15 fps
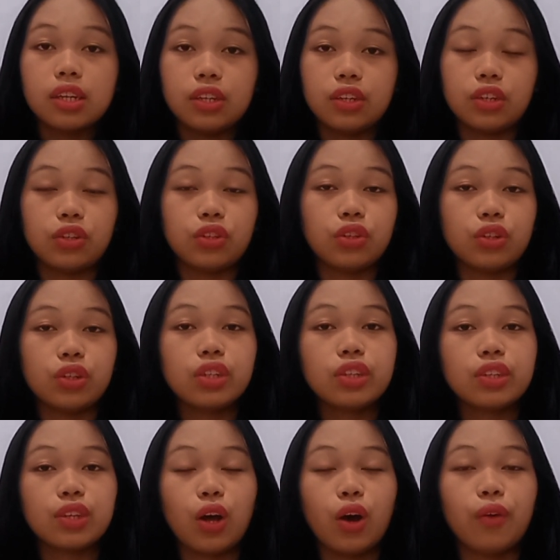The
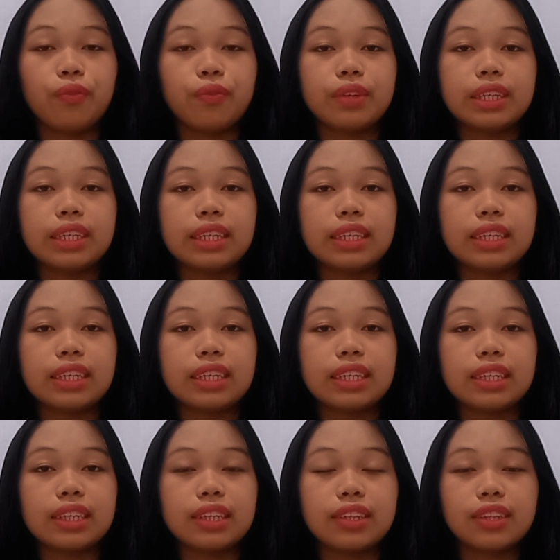results of
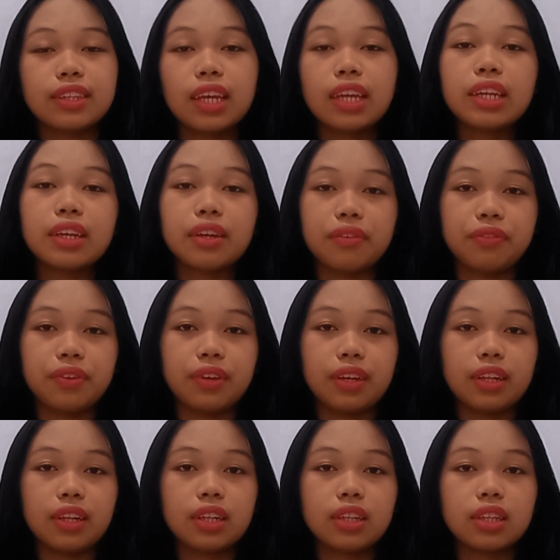the study
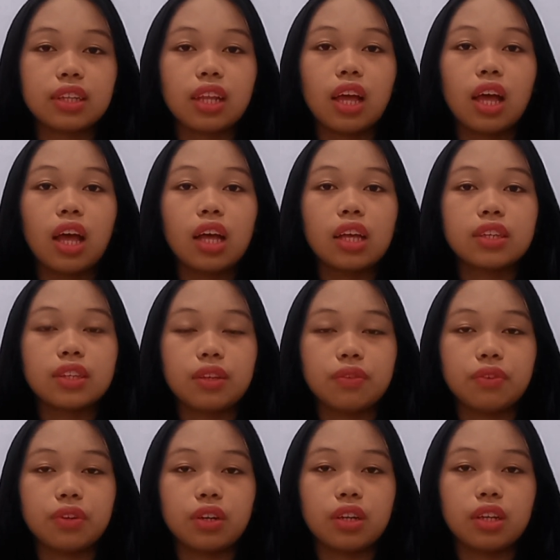revealed
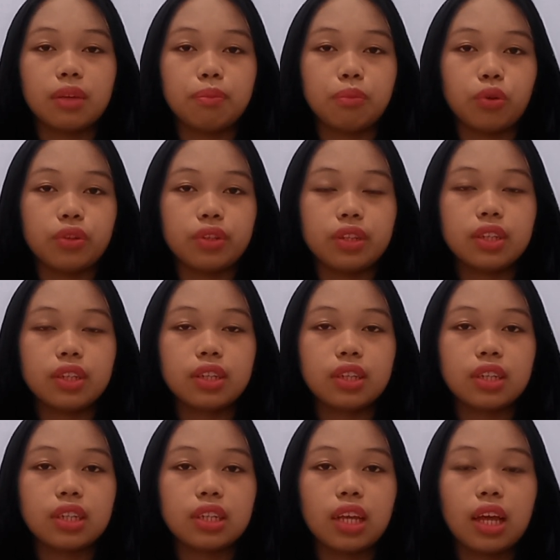several important
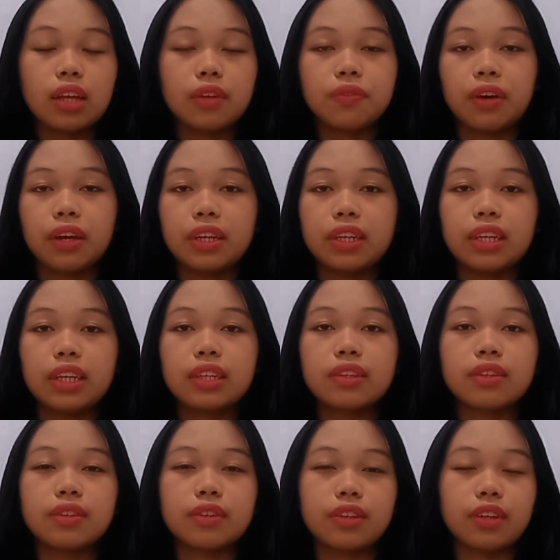findings
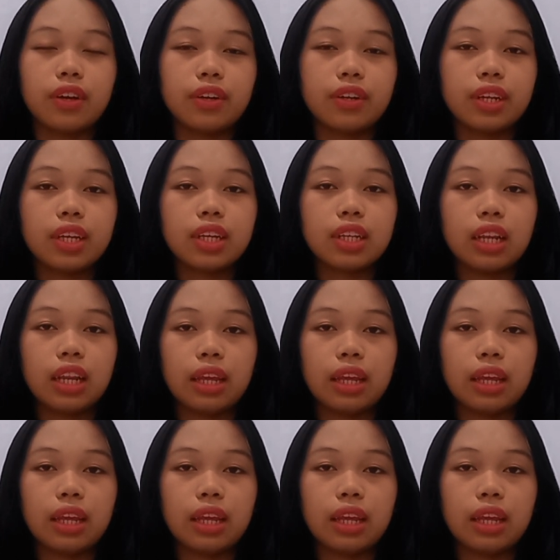regarding the